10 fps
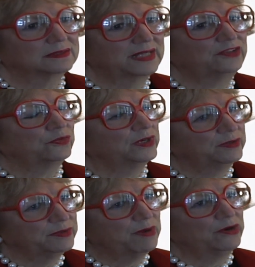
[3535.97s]
that's
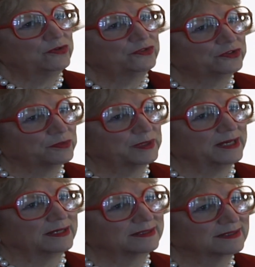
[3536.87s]
what democracy is
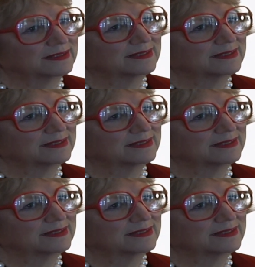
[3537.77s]
about.